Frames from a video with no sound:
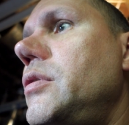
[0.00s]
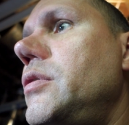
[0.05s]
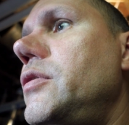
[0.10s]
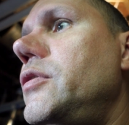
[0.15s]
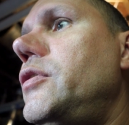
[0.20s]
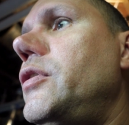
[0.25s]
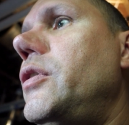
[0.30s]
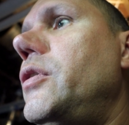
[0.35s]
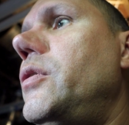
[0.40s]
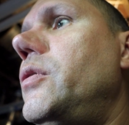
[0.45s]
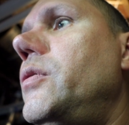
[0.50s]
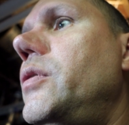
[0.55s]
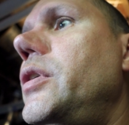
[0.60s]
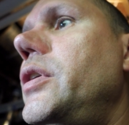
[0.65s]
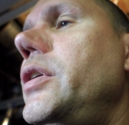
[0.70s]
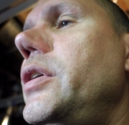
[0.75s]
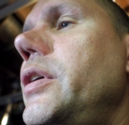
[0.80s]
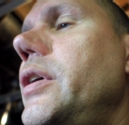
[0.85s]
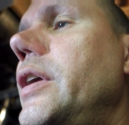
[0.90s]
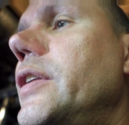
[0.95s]
So
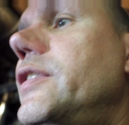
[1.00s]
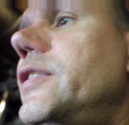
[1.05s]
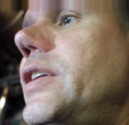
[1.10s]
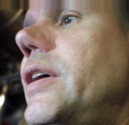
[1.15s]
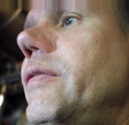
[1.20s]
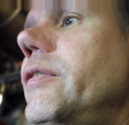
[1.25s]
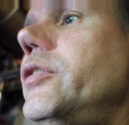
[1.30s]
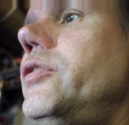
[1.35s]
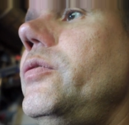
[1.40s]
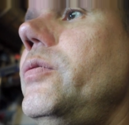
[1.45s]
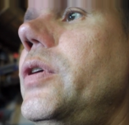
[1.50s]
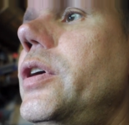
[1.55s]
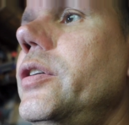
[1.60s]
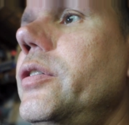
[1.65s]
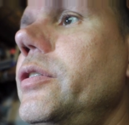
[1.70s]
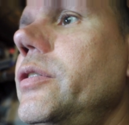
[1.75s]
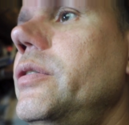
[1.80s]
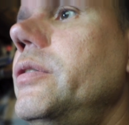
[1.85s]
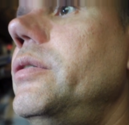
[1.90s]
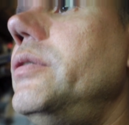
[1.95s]
it's 7200. Yeah, I
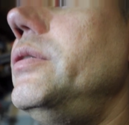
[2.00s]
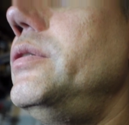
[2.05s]
saw a guy had a